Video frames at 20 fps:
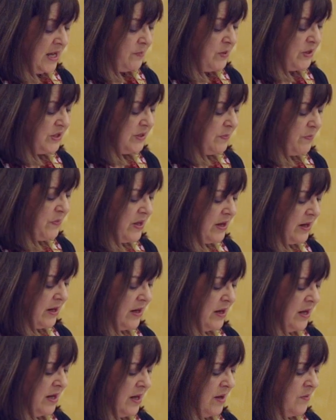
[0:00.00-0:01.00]
but
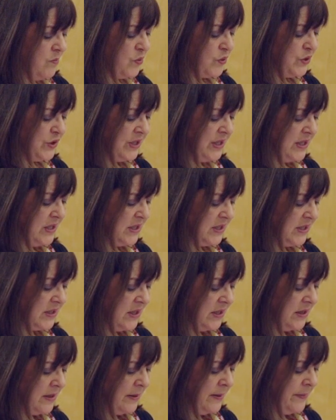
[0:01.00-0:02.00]
something more
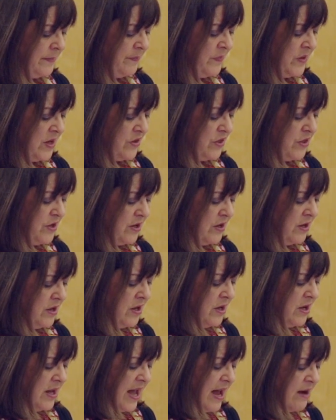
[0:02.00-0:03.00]
sinister, the
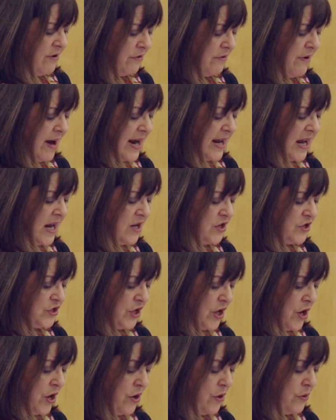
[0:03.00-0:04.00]
haranguing
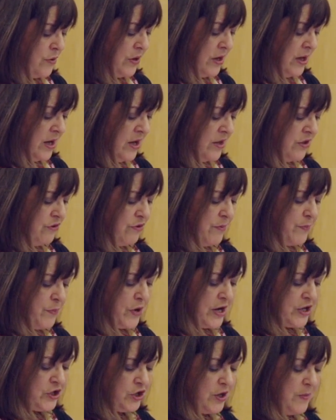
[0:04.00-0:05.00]
tone, the
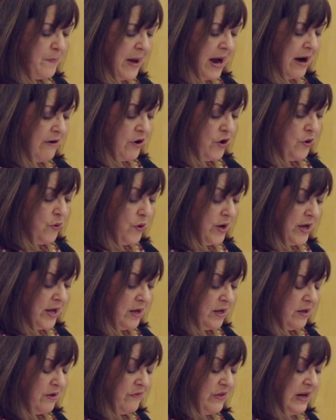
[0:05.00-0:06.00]
repression and
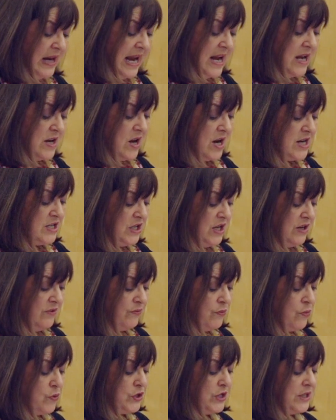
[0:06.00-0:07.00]
paranoia of the late
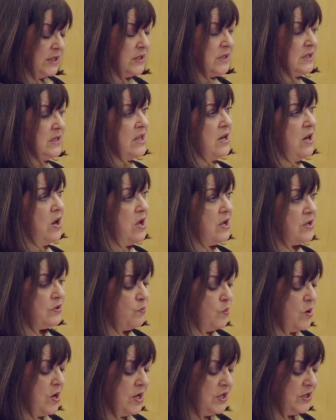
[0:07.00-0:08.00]
1940s, the
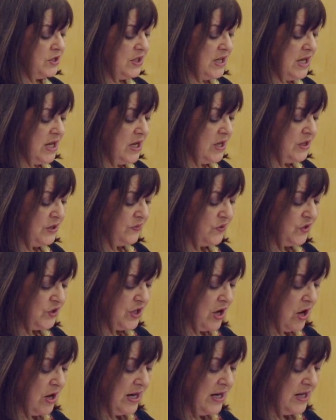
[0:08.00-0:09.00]
worst years of
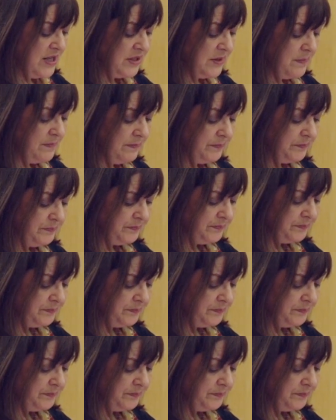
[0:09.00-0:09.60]
Stalinism.